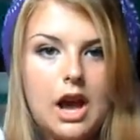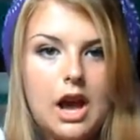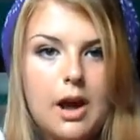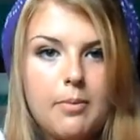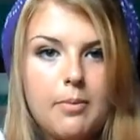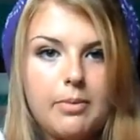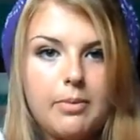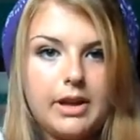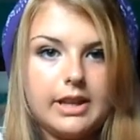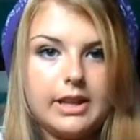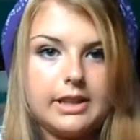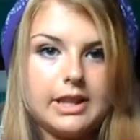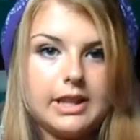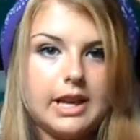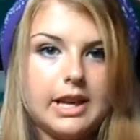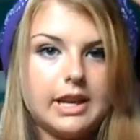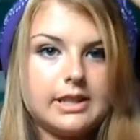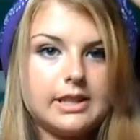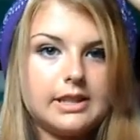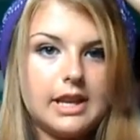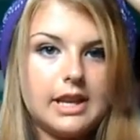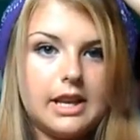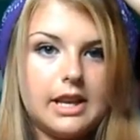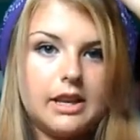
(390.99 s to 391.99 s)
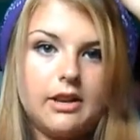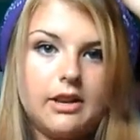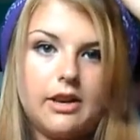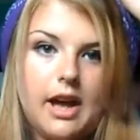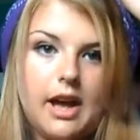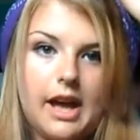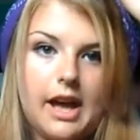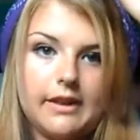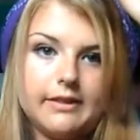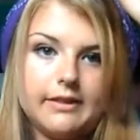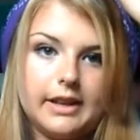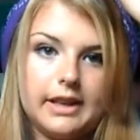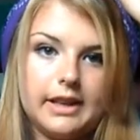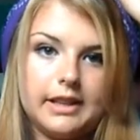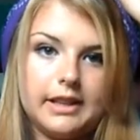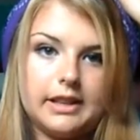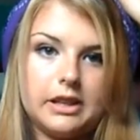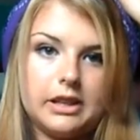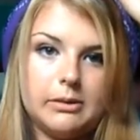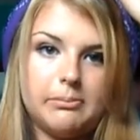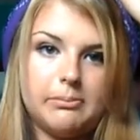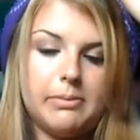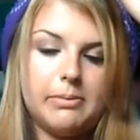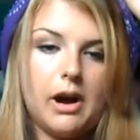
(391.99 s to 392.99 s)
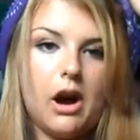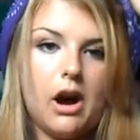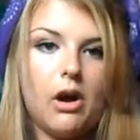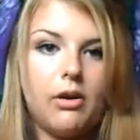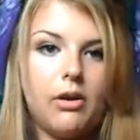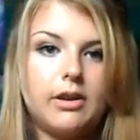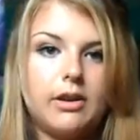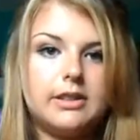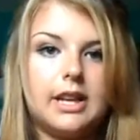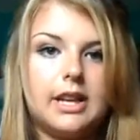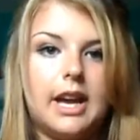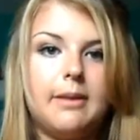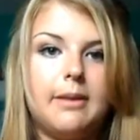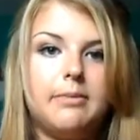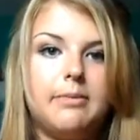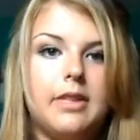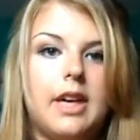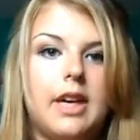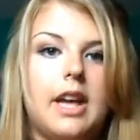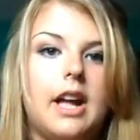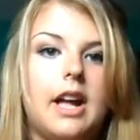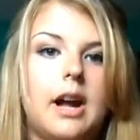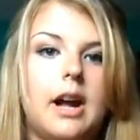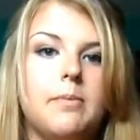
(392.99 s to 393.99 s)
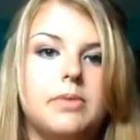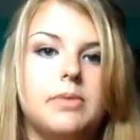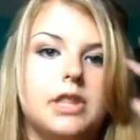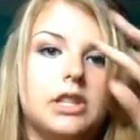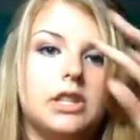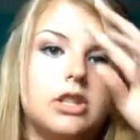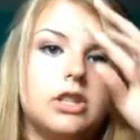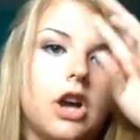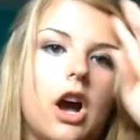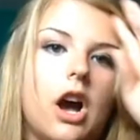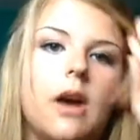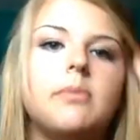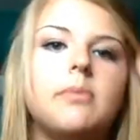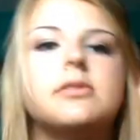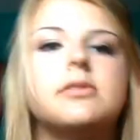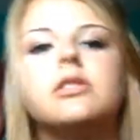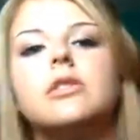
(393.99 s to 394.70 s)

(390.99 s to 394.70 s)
up like this, and you have like a little bow type thing up at the top,